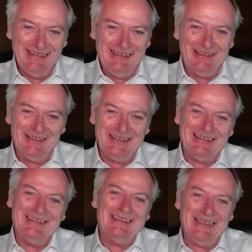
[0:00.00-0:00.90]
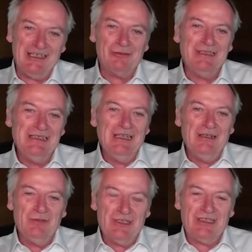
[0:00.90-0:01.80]
And yet now
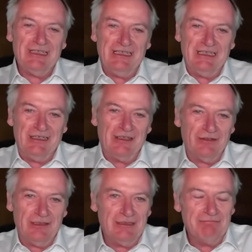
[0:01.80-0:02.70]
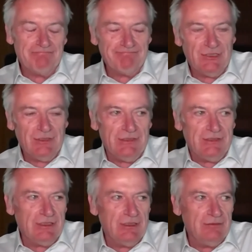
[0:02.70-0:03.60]
we're sitting here and going, geez,
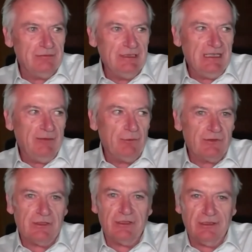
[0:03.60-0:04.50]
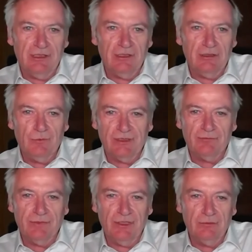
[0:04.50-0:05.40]
you know, everyone's stuck at home, working
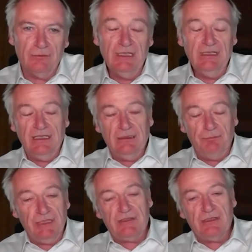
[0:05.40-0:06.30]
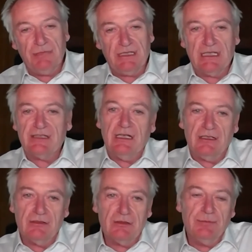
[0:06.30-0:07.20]
from home. And the biggest impact that's
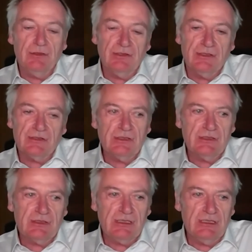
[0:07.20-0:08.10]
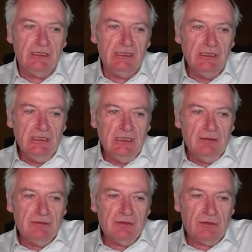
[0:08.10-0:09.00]
had, to be honest, is the
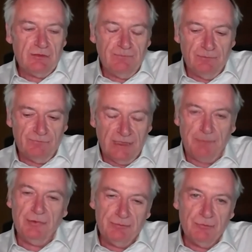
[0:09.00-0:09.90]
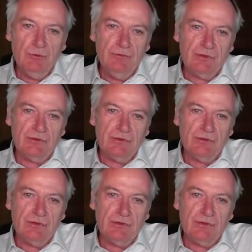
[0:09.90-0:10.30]
rapid move to